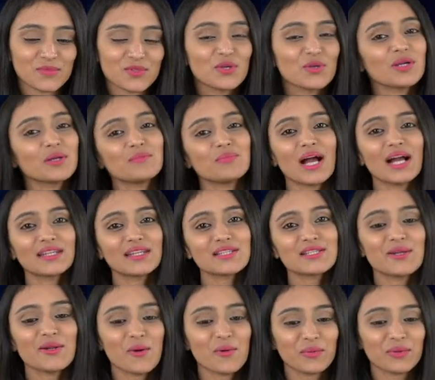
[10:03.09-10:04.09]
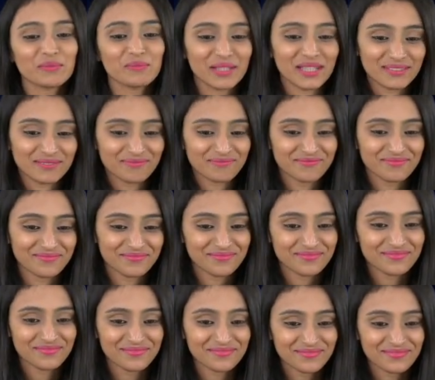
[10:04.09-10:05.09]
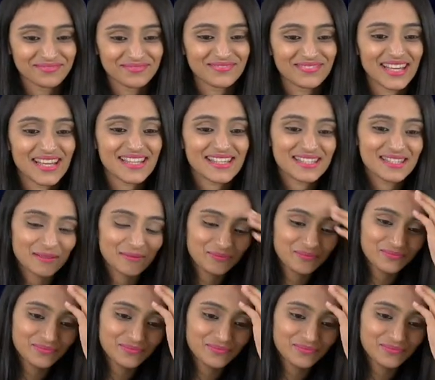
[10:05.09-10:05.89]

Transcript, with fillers: So you can practice along with me. Yes.